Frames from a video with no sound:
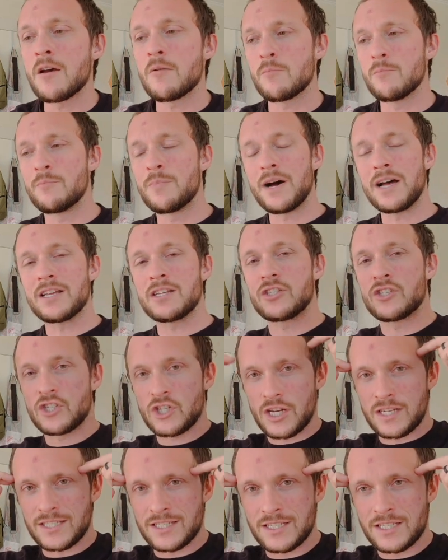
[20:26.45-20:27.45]
But
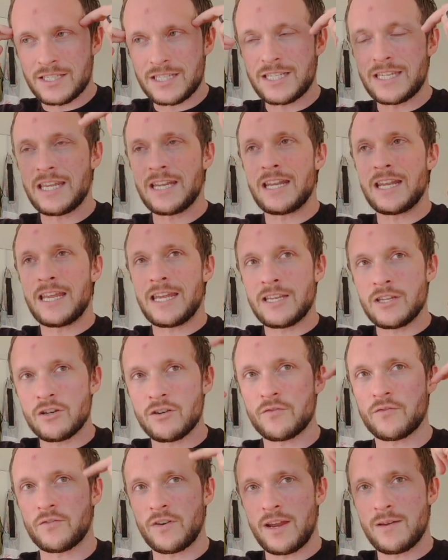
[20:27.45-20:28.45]
just to get it in
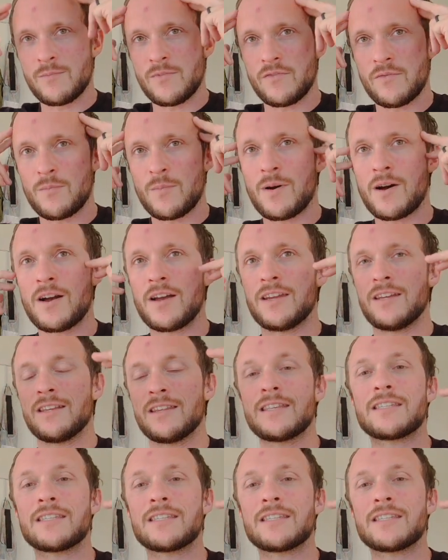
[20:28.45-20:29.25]
your frame of mind,